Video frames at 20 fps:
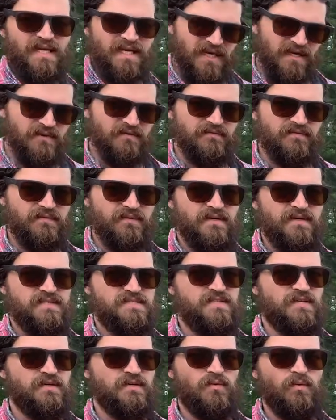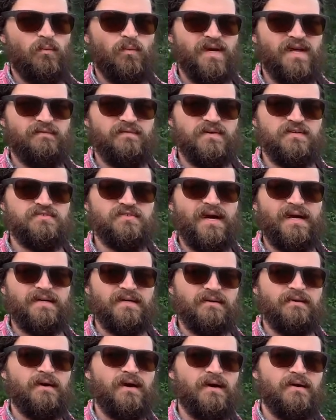give to whatever you're trying to
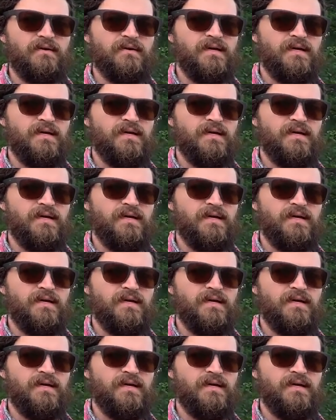grow.